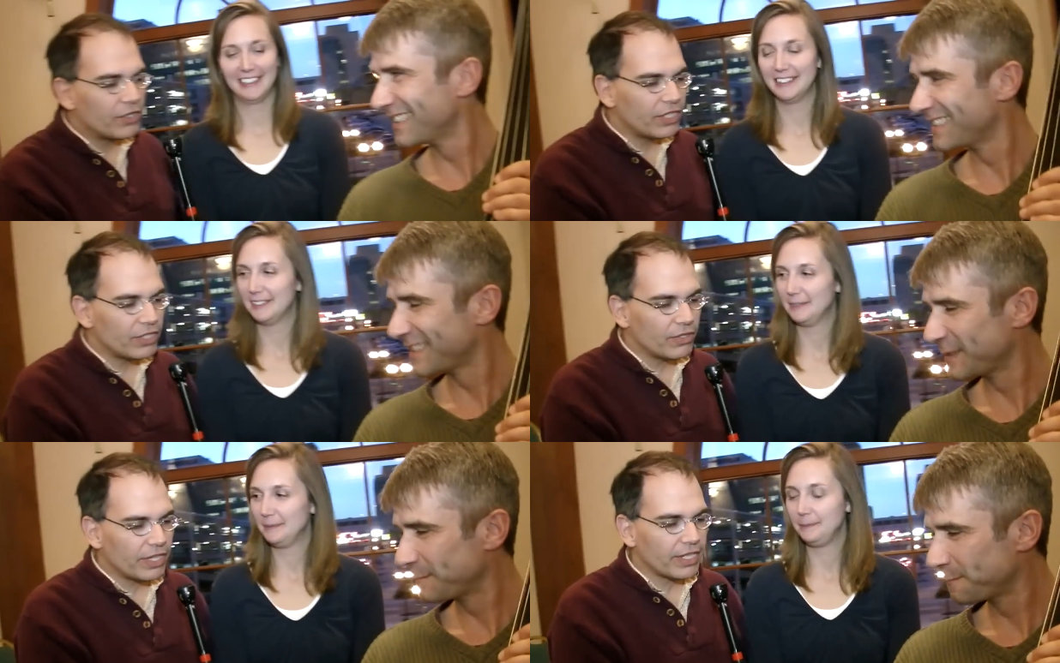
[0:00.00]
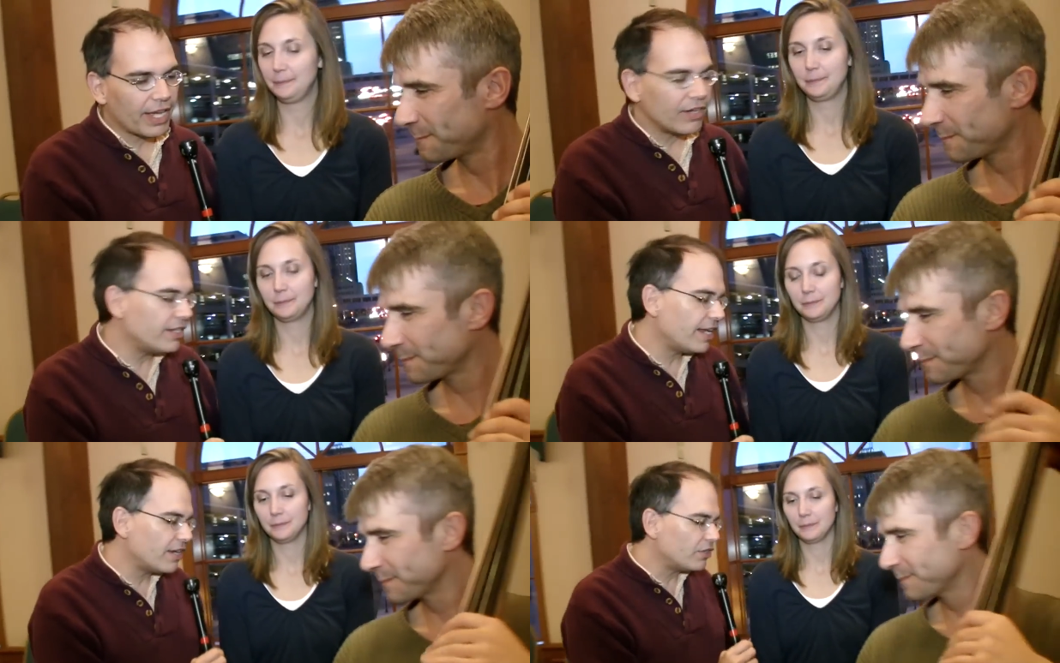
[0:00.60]
Speaker 1: know. Do you, do you think I
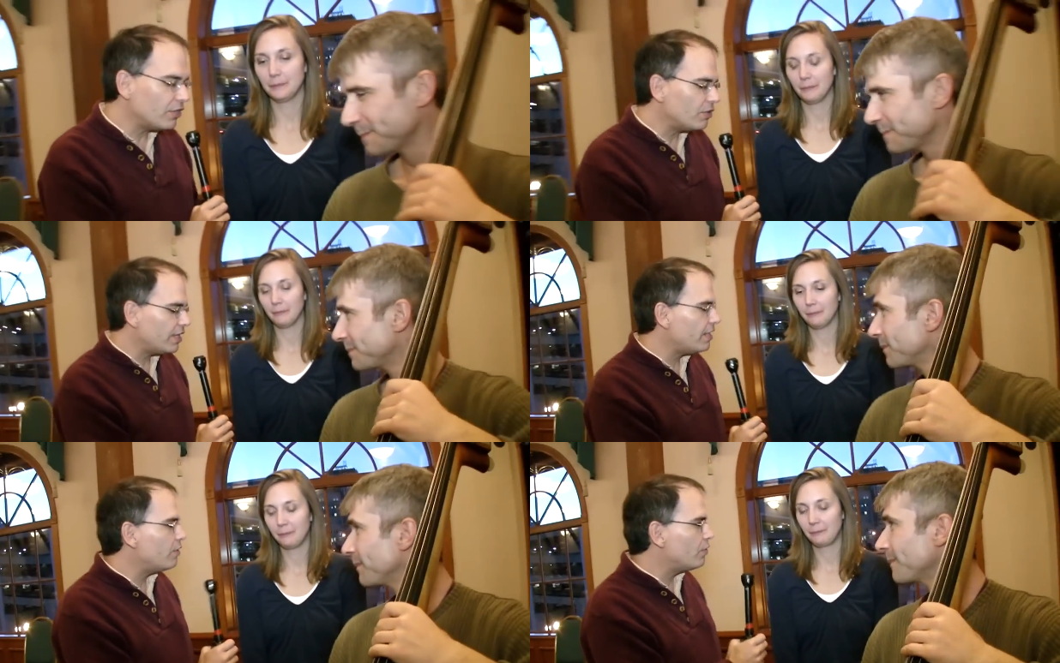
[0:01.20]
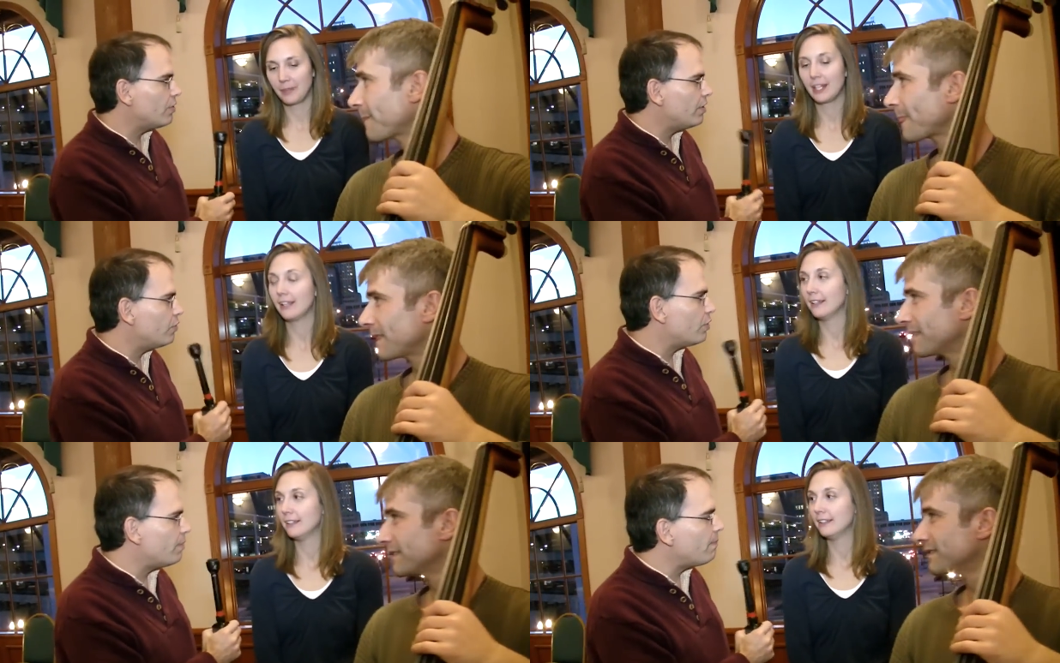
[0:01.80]
don't, Danielle? Do you think you
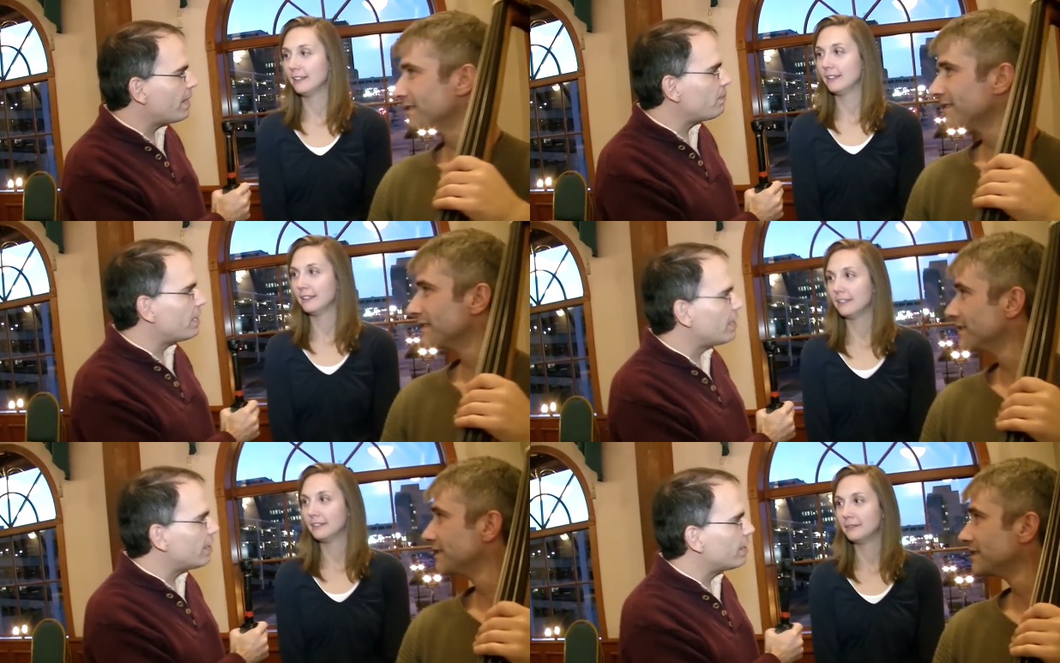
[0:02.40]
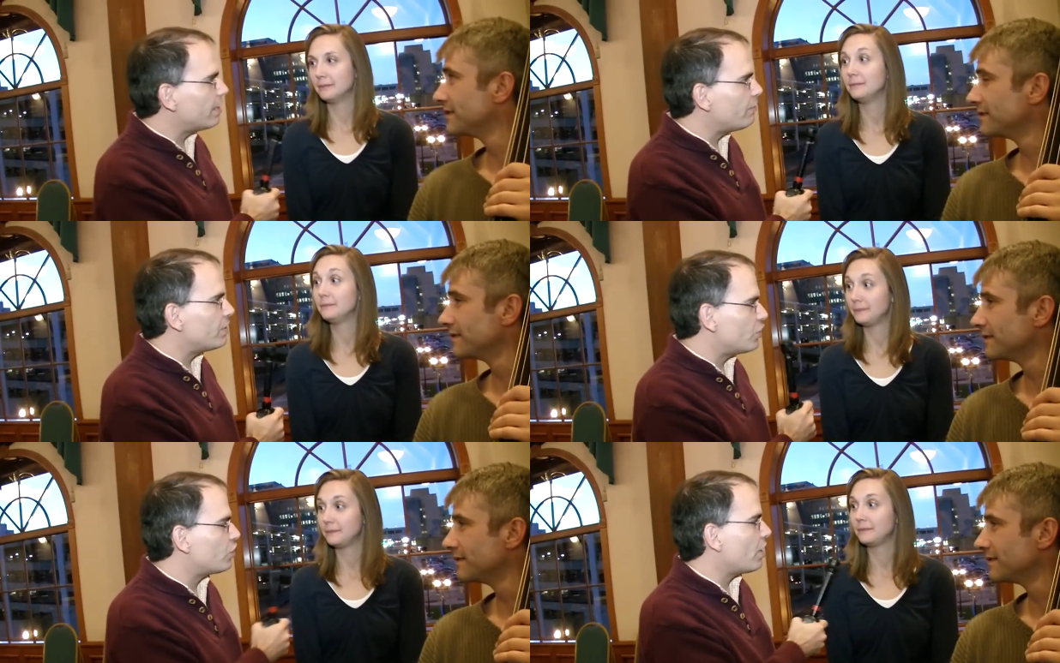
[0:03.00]
could you could maybe
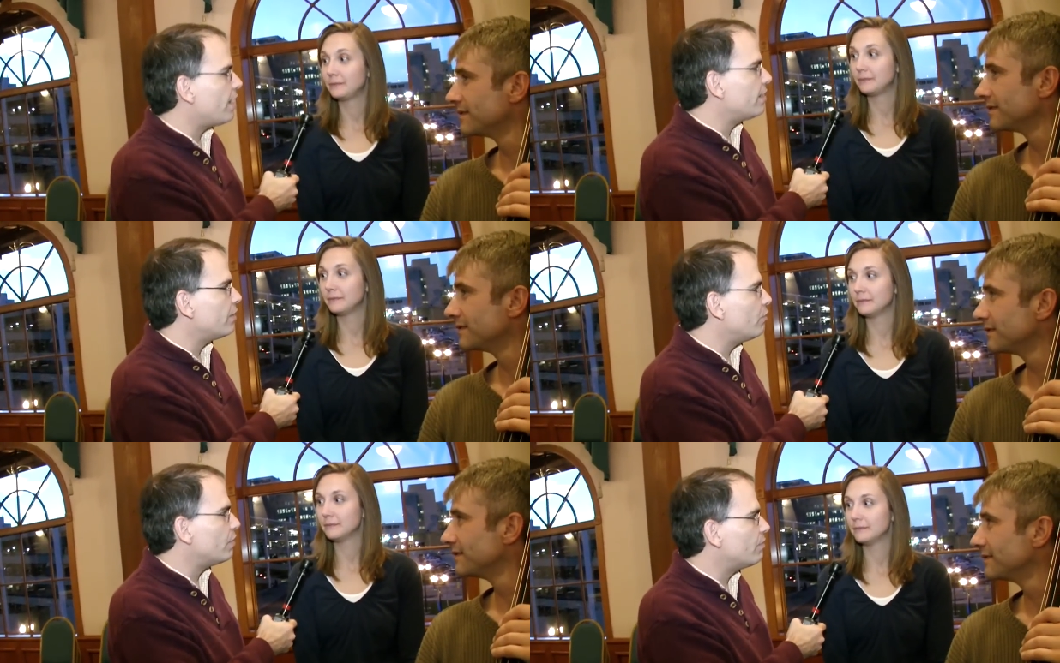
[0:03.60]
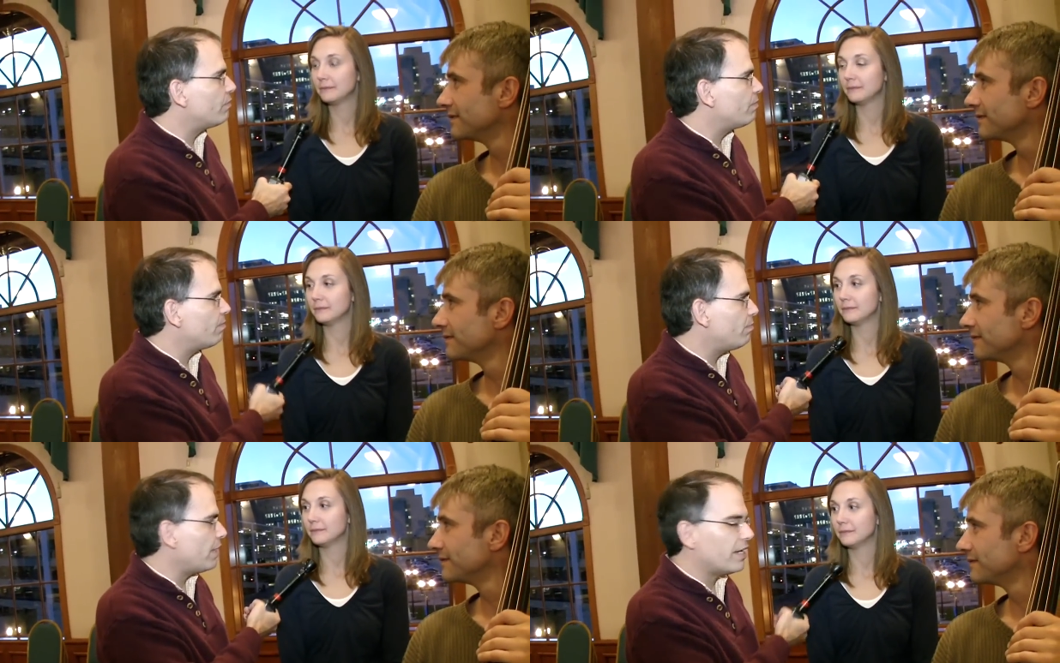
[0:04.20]
give this a shot? You you've
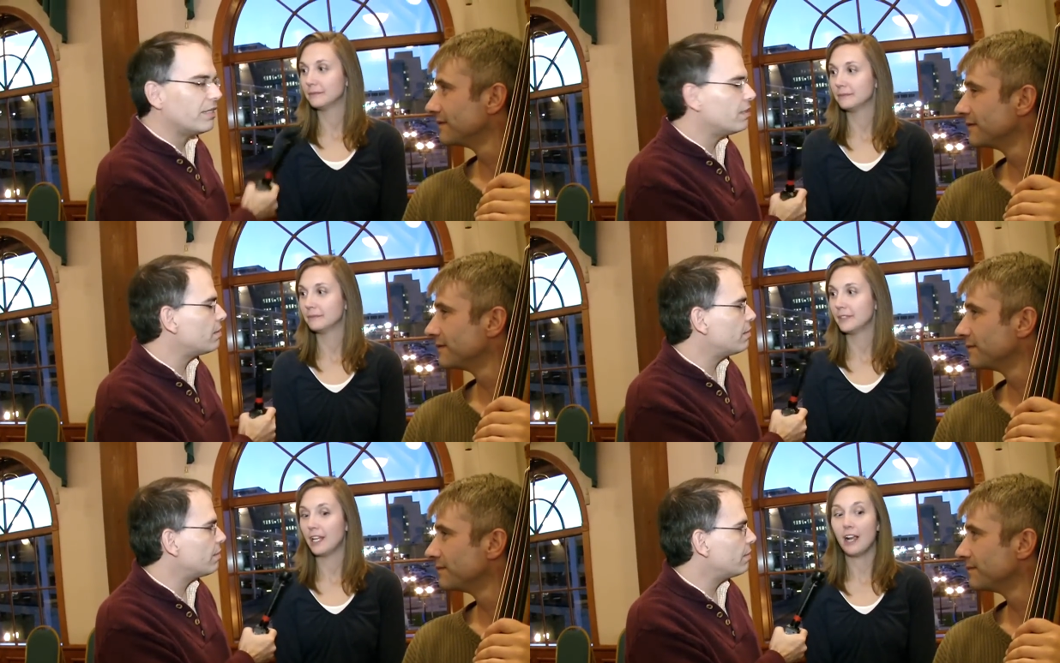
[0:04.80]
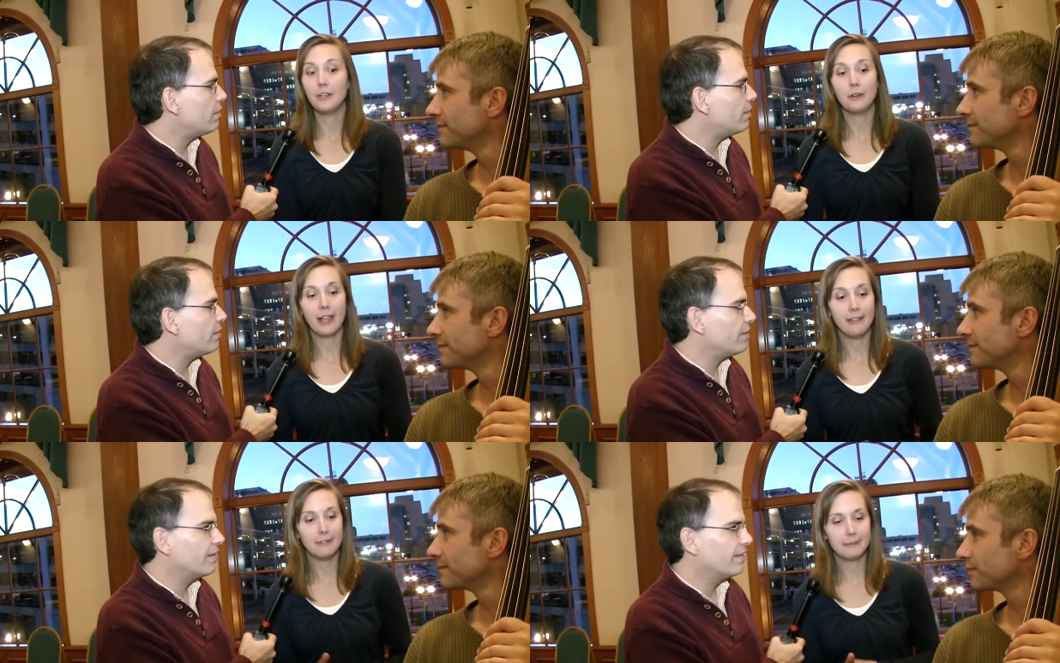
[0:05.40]
playing this. Are you,
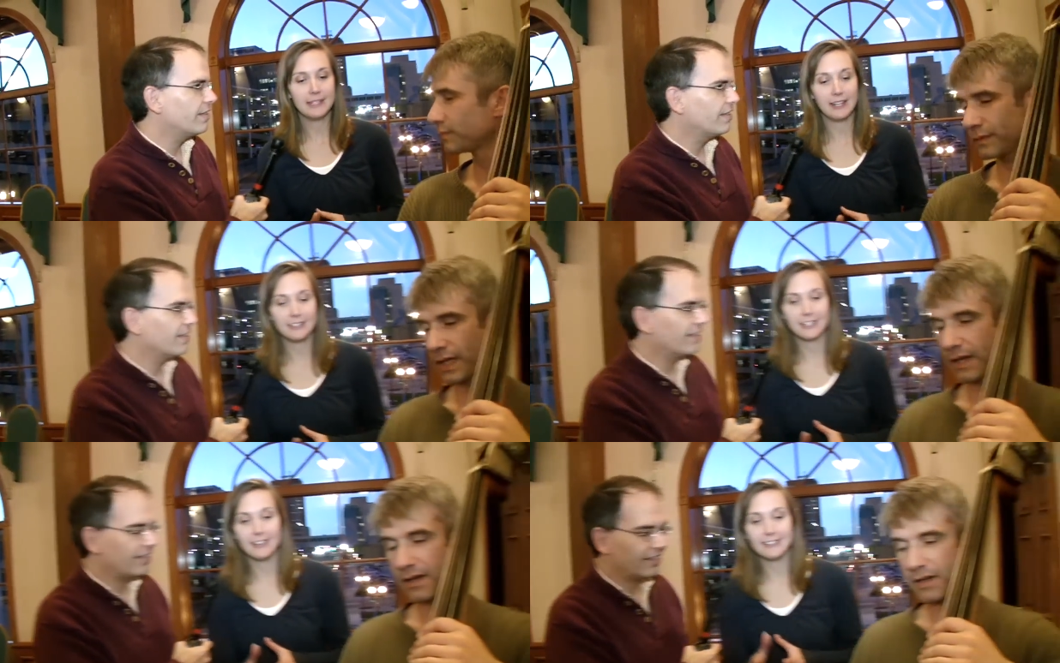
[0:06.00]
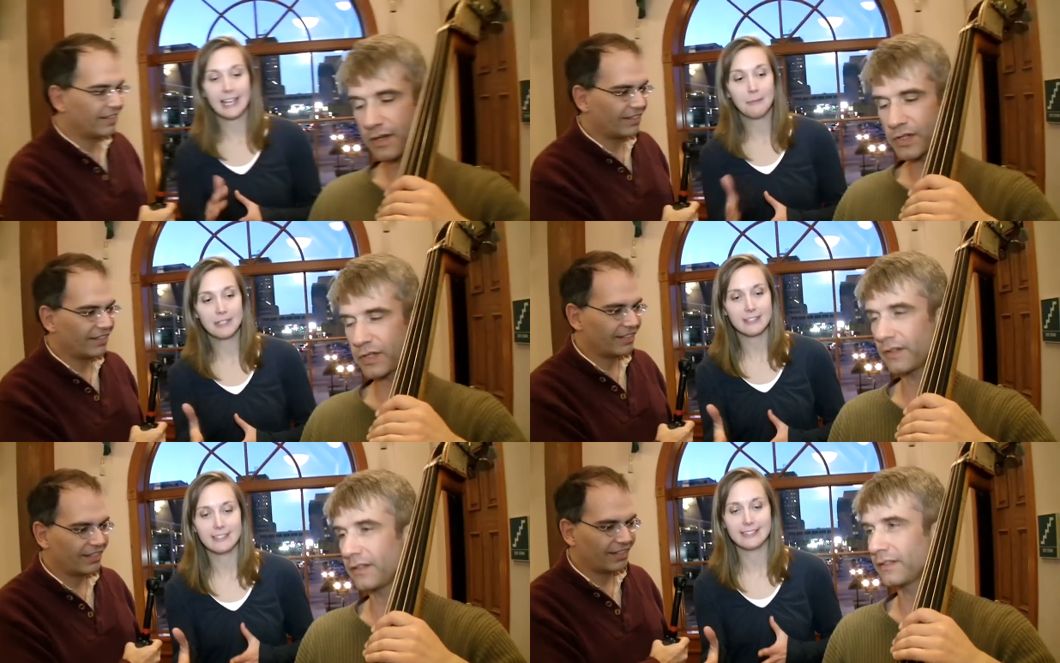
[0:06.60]
you okay
Speaker 2: with me touching yeah, this?
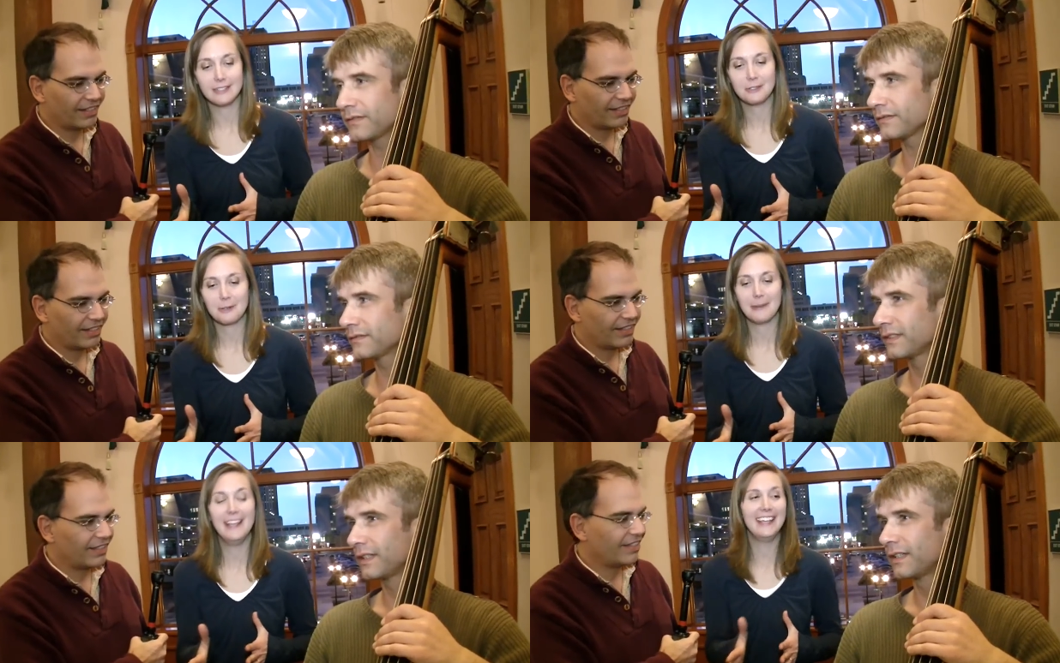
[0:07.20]
How much sure. is this instrument?